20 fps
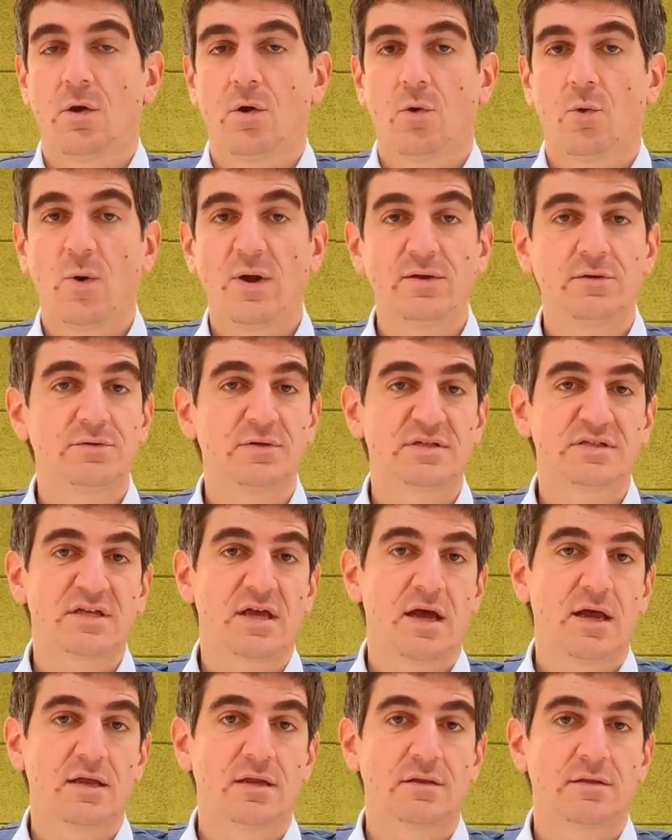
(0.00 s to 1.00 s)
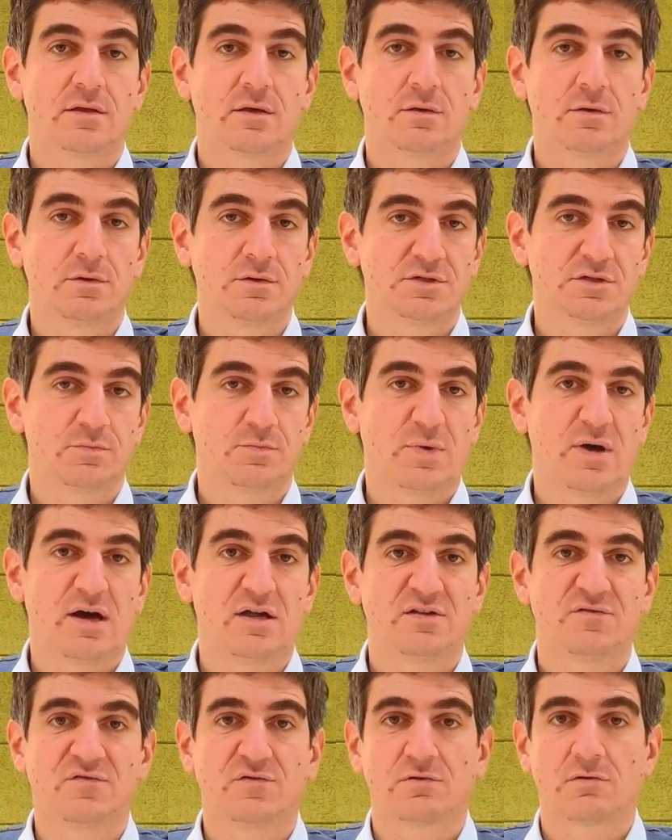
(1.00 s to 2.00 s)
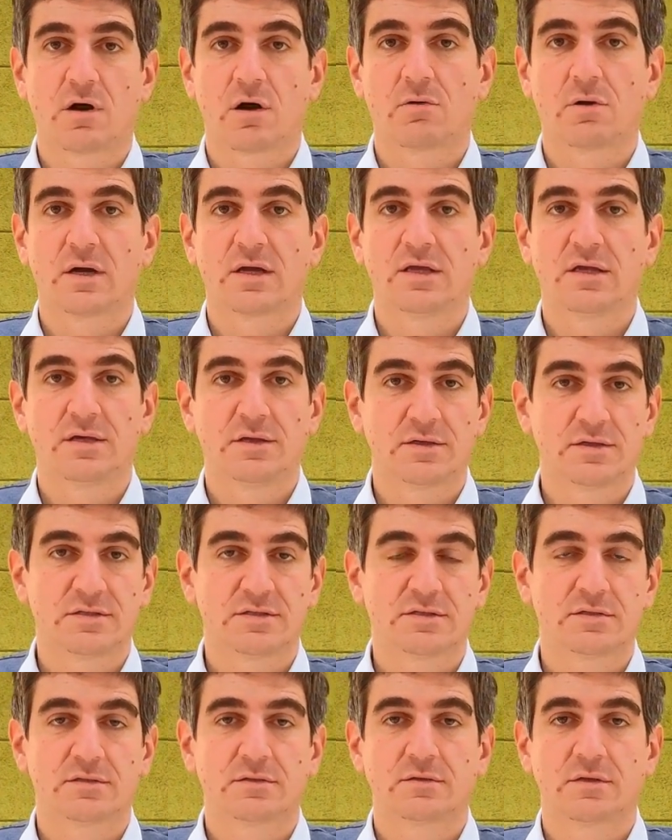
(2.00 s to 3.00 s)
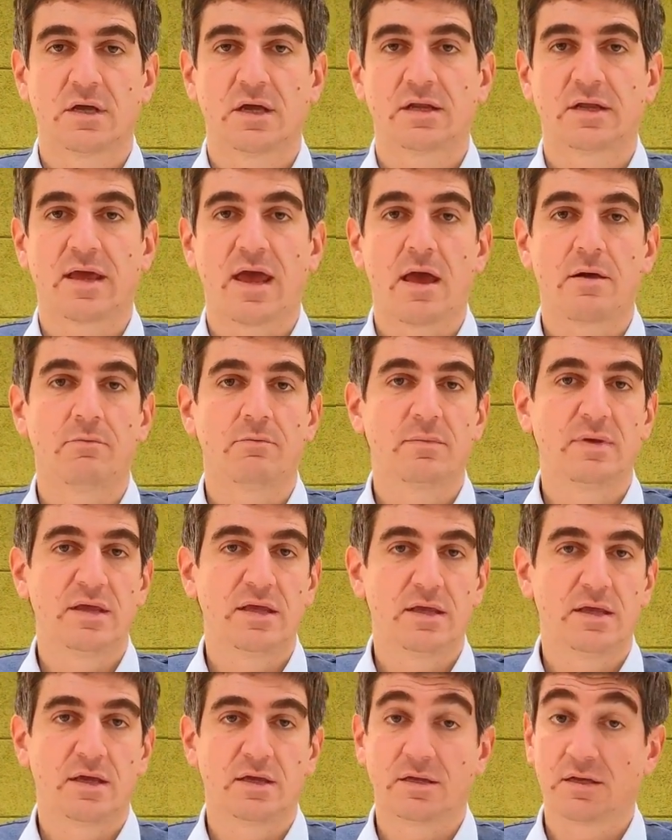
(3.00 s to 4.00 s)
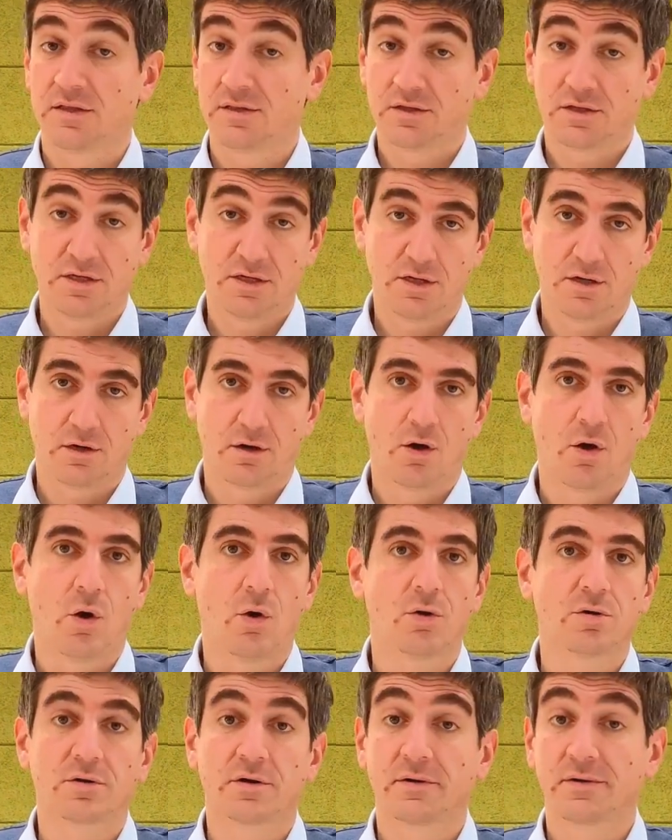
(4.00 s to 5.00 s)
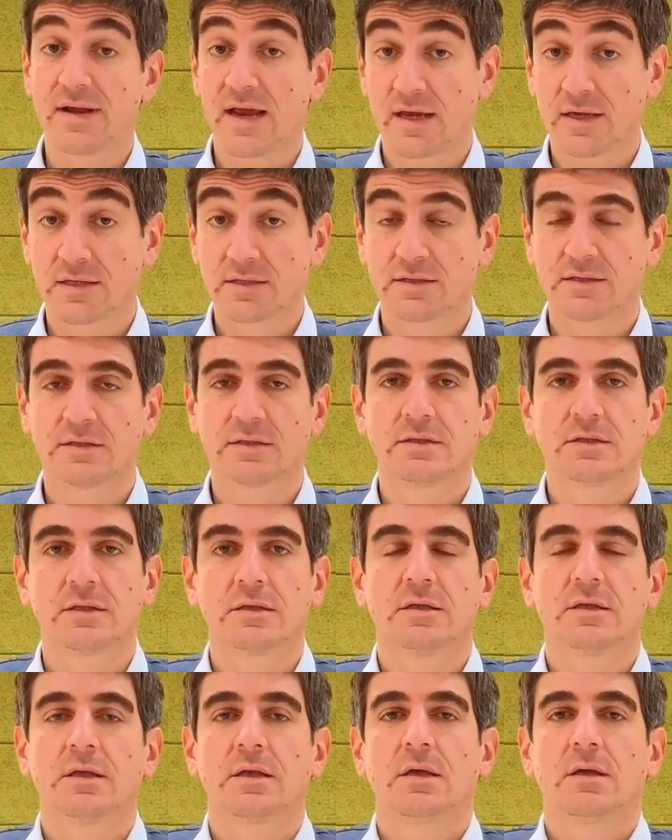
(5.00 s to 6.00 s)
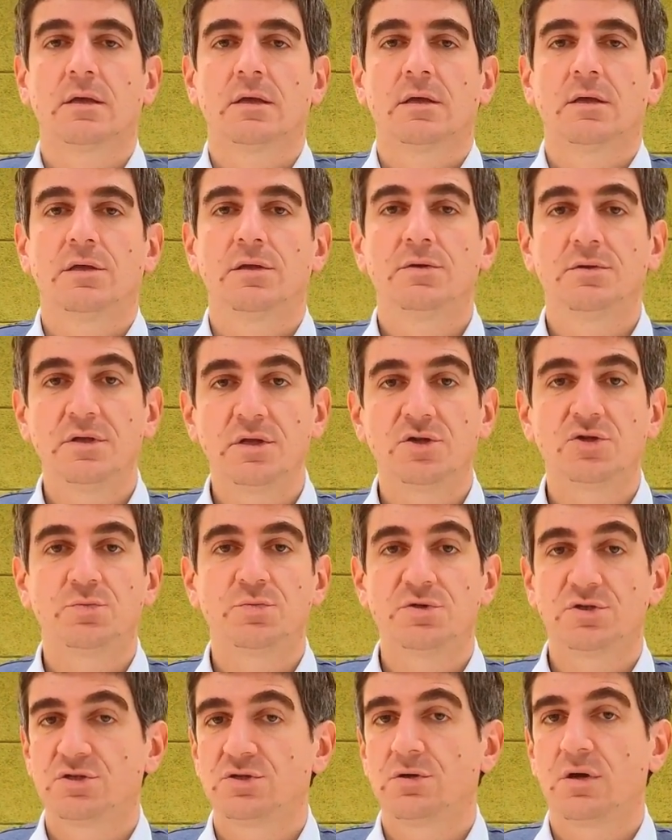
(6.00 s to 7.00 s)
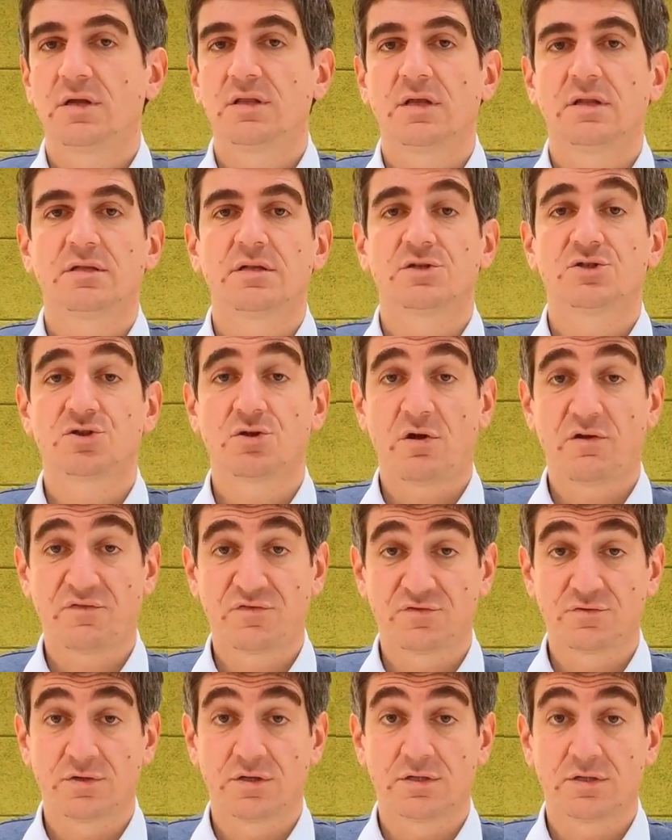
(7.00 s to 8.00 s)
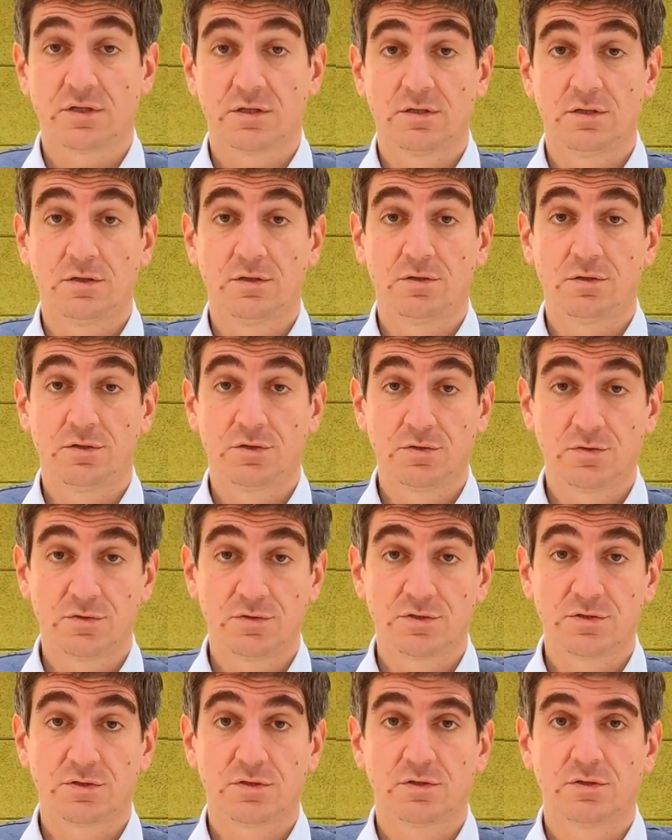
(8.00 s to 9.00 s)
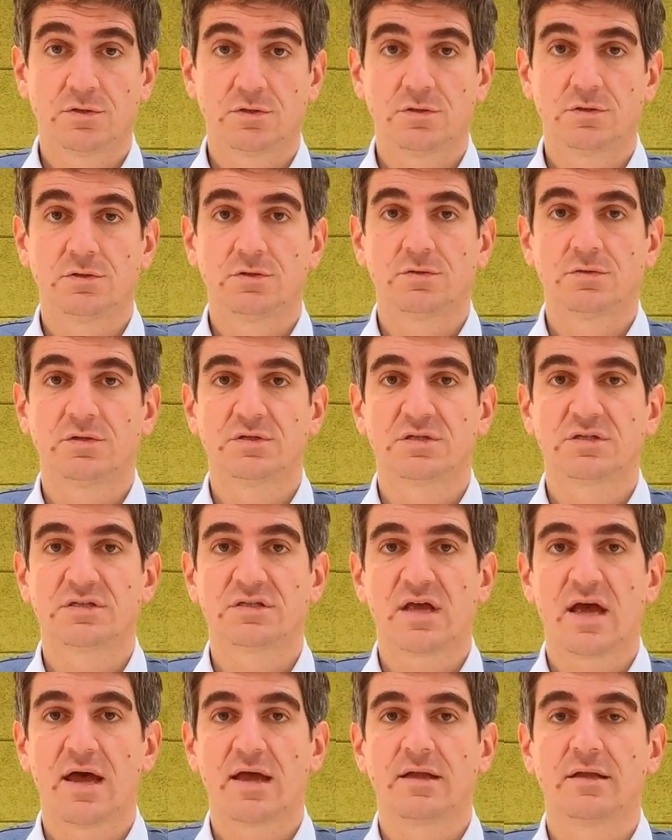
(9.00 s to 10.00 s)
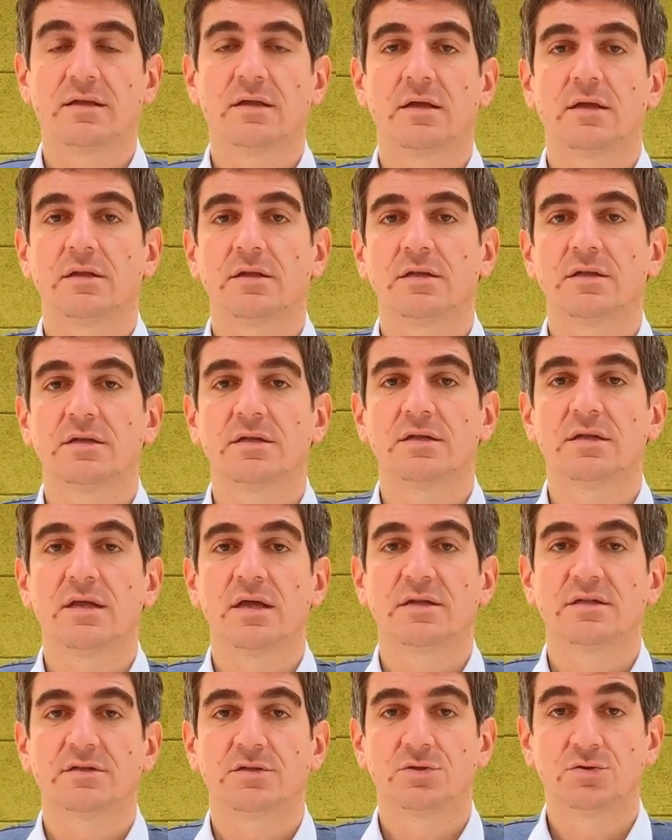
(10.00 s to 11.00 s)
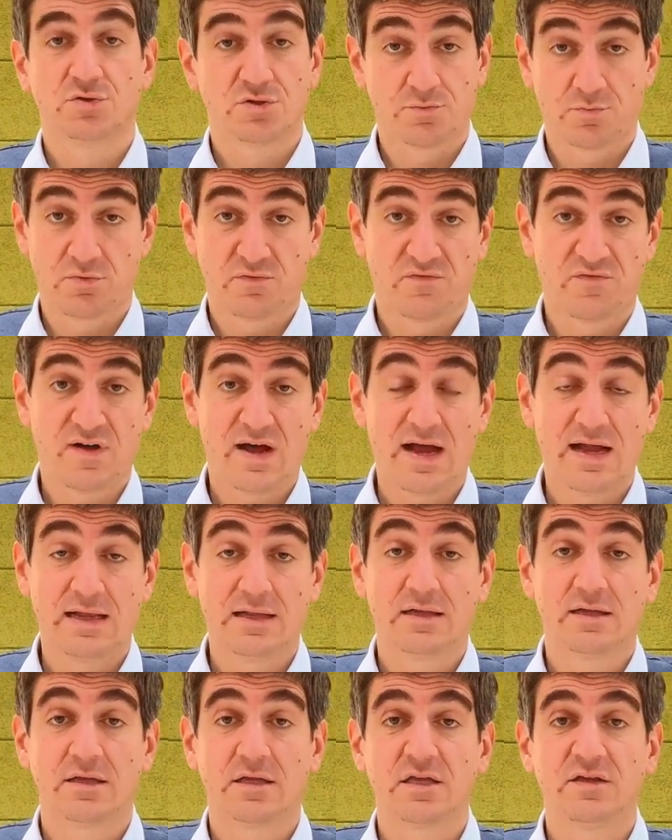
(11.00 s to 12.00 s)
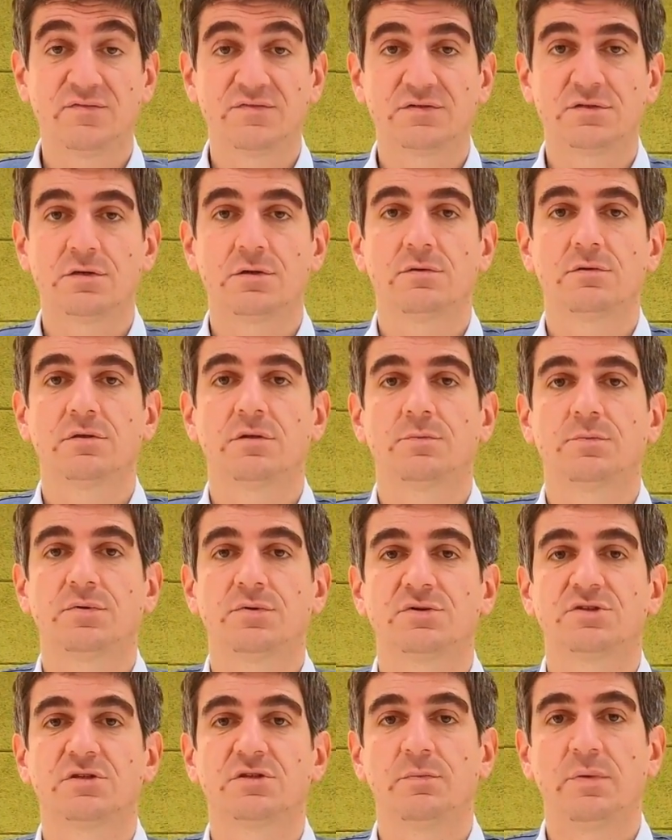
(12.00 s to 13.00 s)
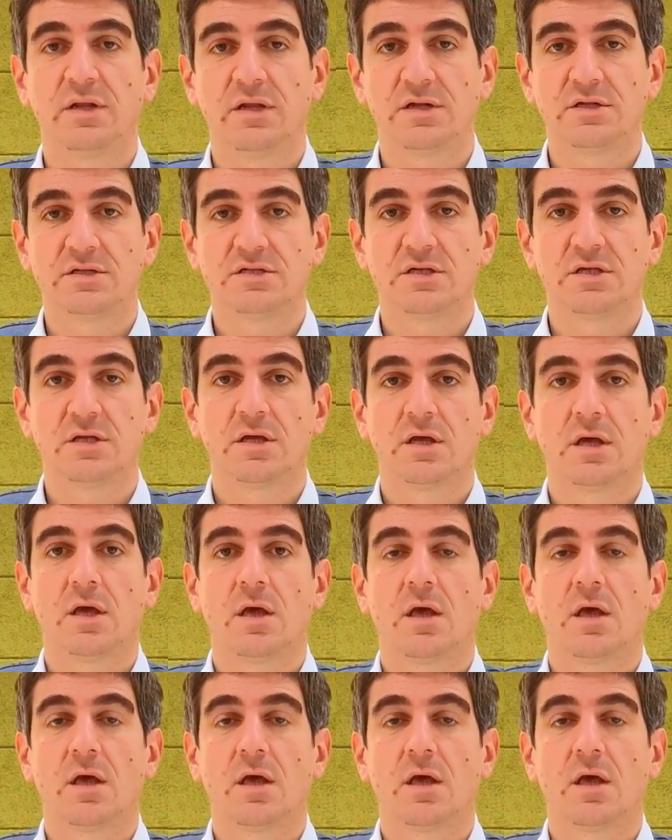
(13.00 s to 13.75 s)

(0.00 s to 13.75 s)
When you design the counterpart for our gears, it can be another gear or a rack, you need to be sure that the software that you use to design the tooth profile gives you the possibility